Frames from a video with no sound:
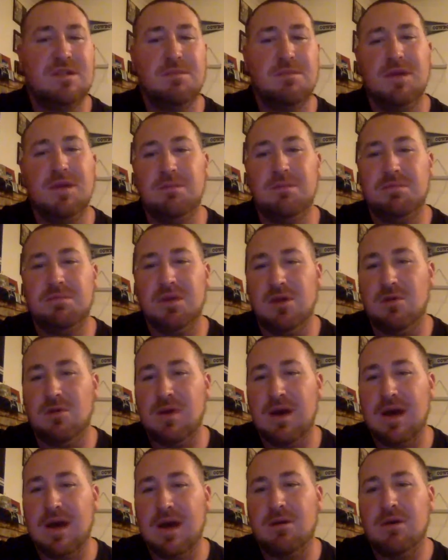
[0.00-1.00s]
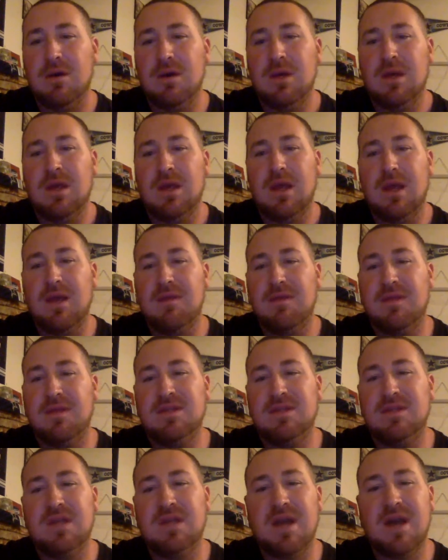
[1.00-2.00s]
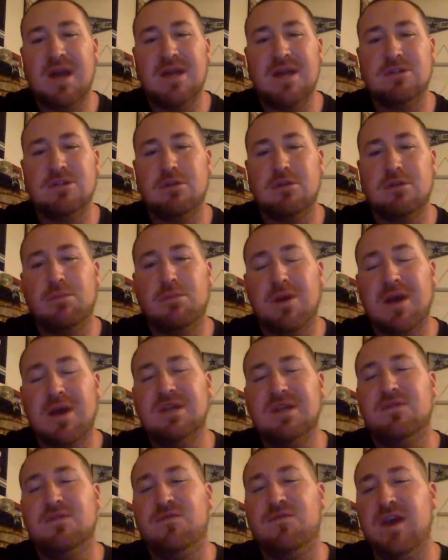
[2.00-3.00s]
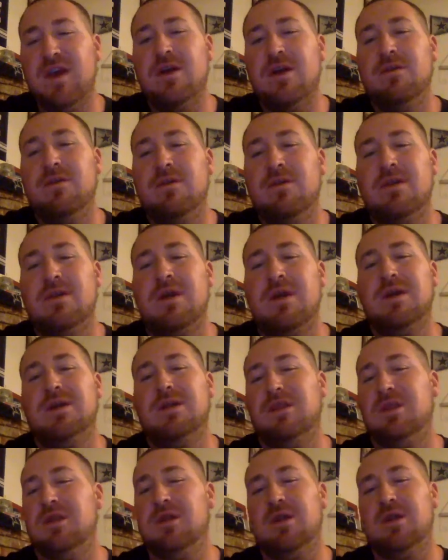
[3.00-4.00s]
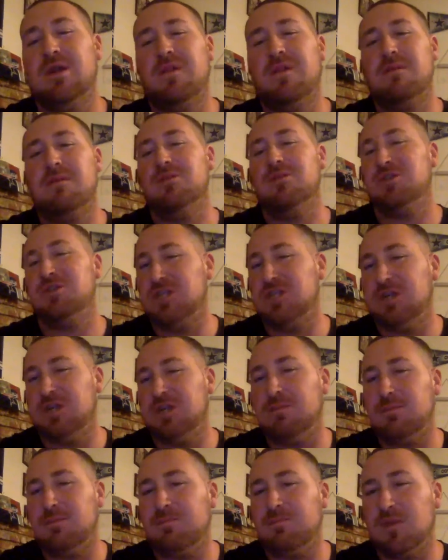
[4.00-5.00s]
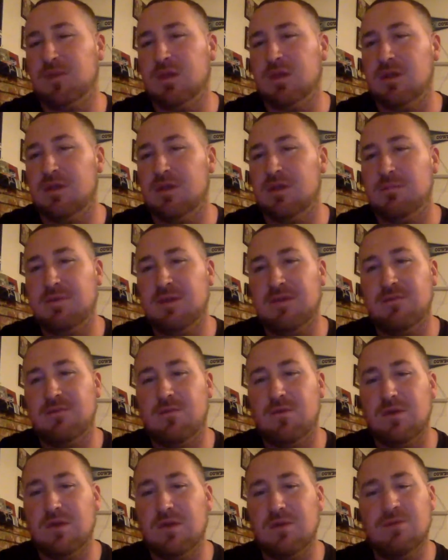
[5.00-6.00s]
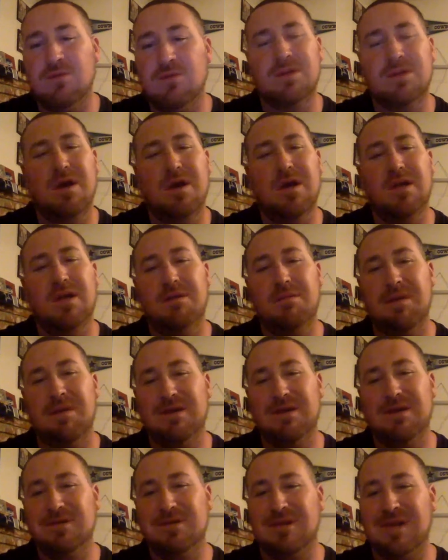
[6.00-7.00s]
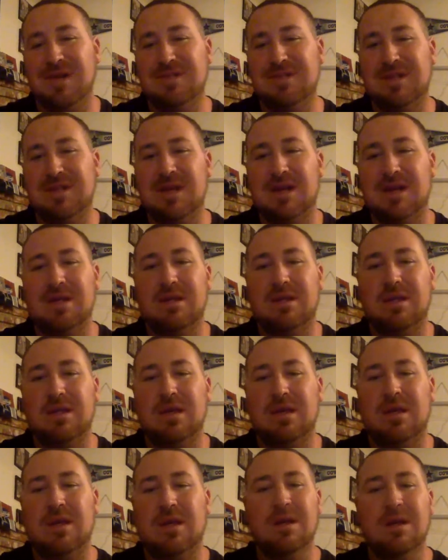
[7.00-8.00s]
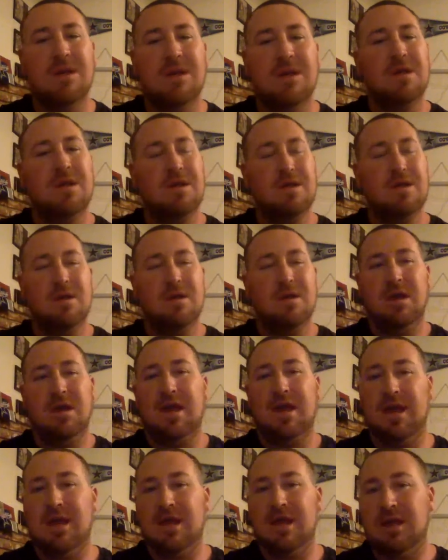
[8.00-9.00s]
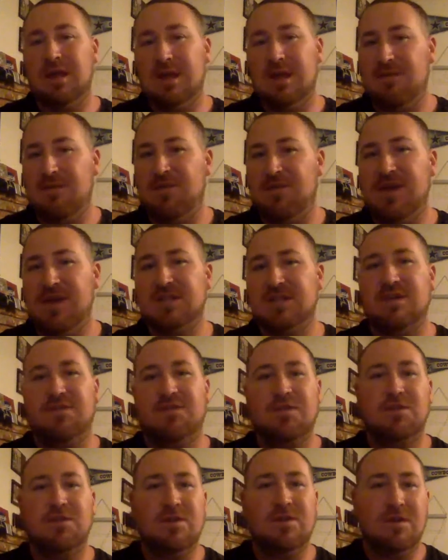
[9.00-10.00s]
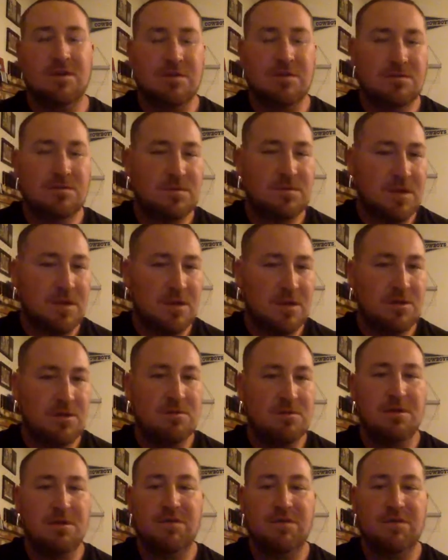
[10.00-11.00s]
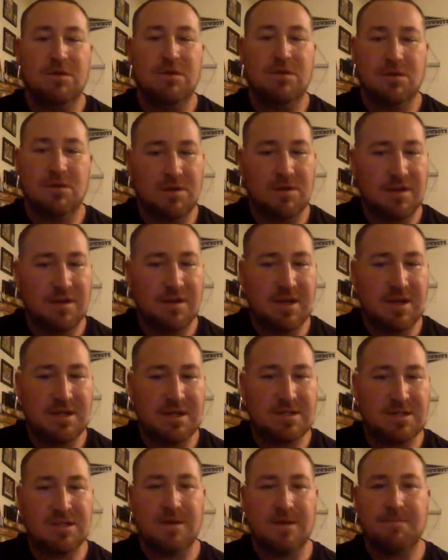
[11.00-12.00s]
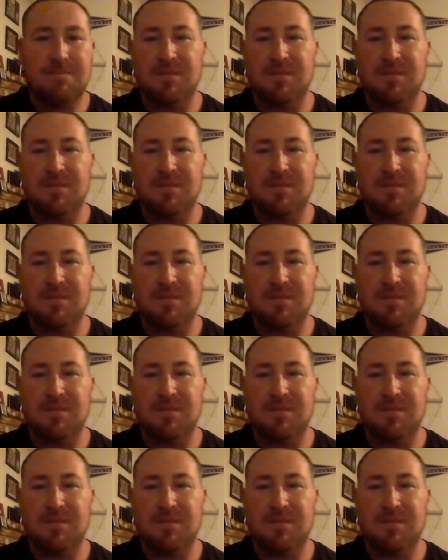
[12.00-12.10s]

be a blowout. And these guys are price fair. None of them are cheap. None of the big 4 that we're talking about. So that's the kind of thing. In DFS, if you don't know or if you're new to this,